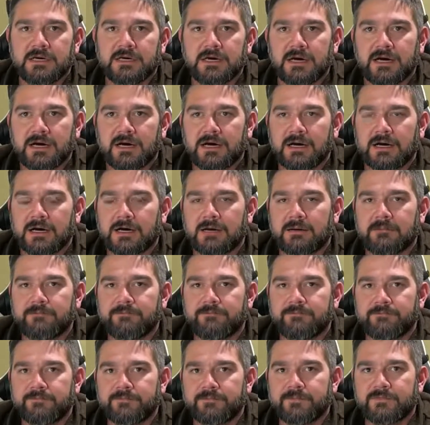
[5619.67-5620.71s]

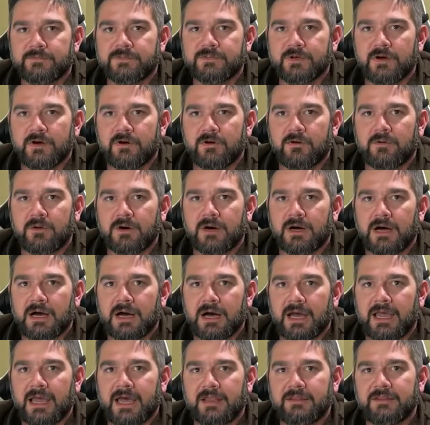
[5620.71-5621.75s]
So
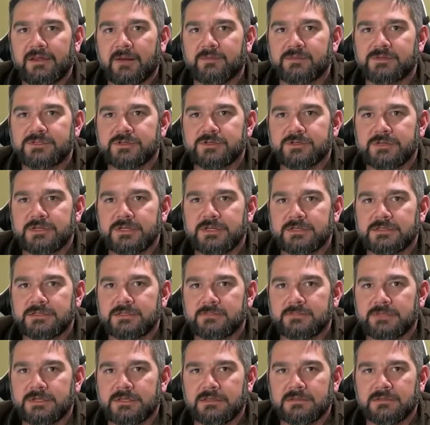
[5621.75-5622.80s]
I had the opportunity to
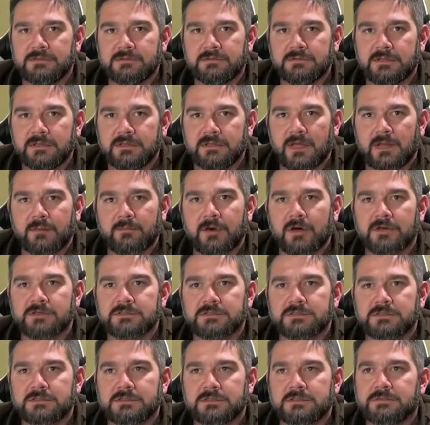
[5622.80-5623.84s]
meet Elon
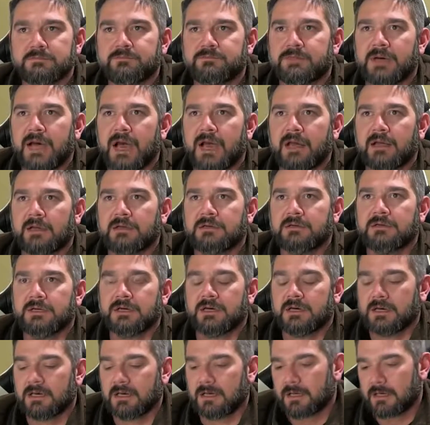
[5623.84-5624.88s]
Musk back
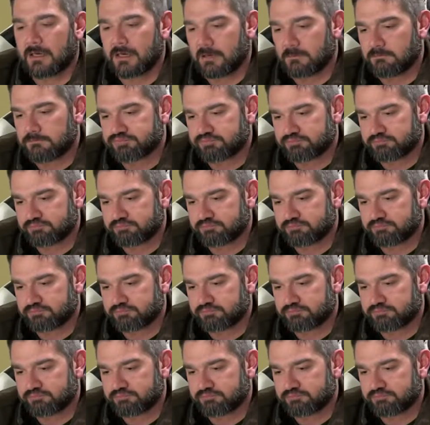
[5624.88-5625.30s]
a